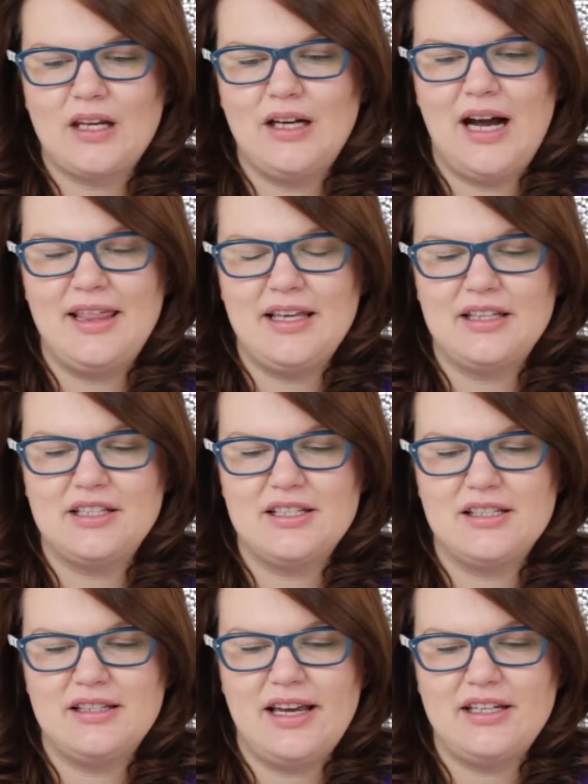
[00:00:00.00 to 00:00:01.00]
I think
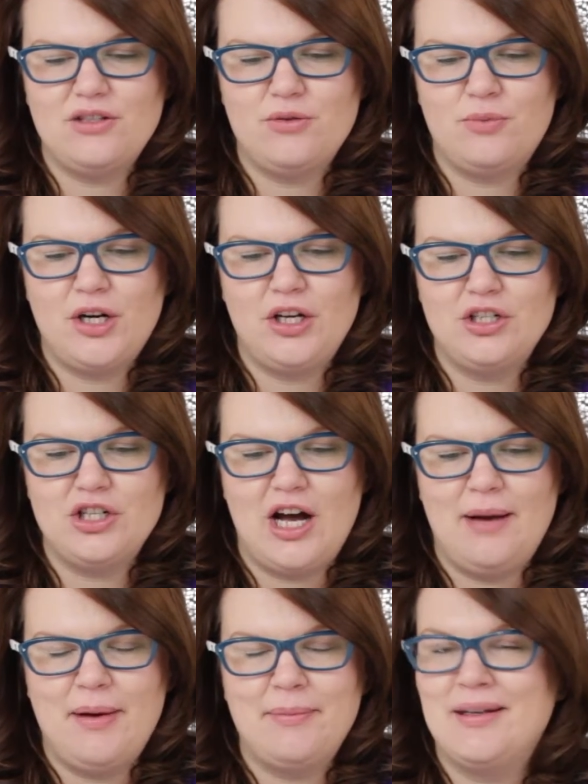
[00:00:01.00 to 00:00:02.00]
they do a pretty good
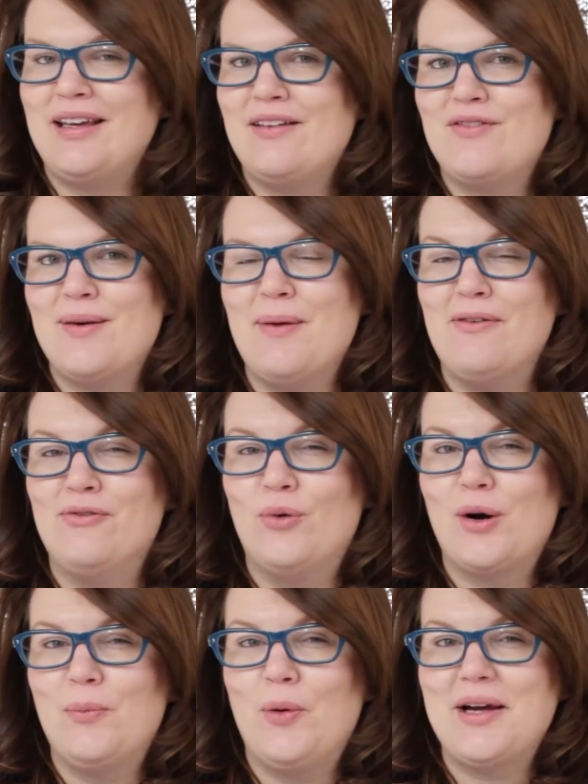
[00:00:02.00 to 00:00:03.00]
job. I'm gonna give them a
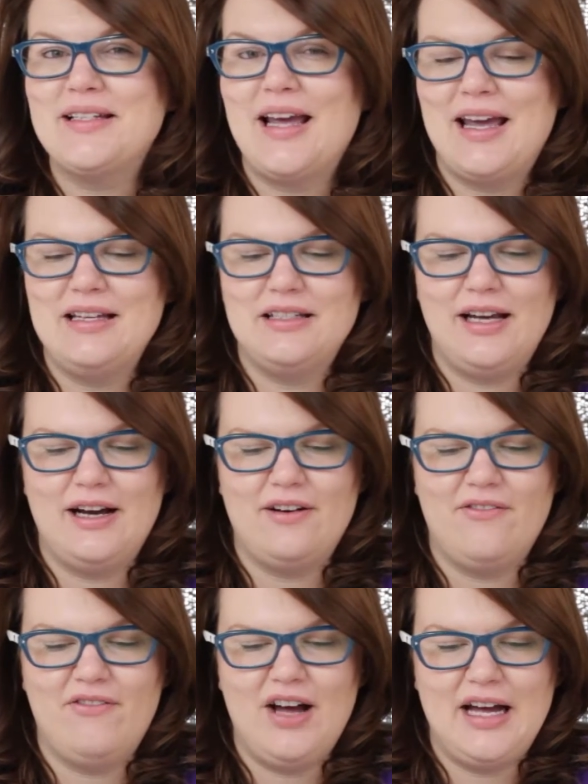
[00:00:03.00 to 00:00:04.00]
4.8 out
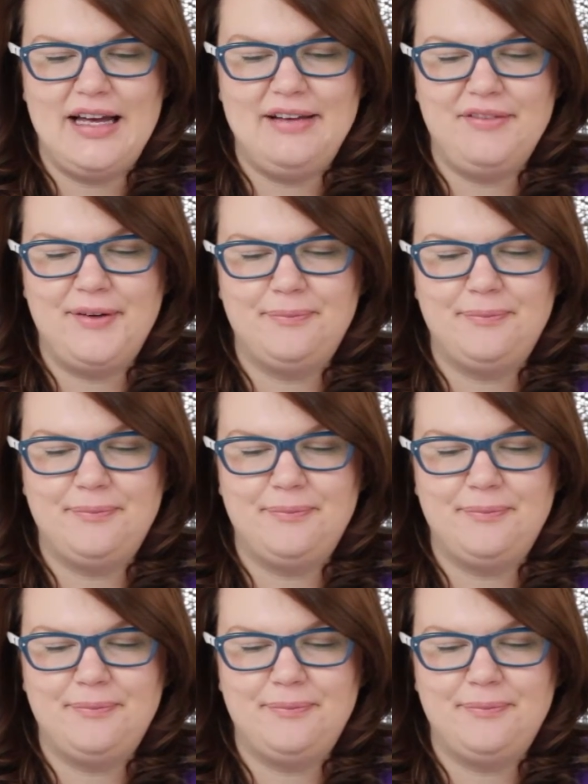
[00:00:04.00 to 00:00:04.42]
of 5.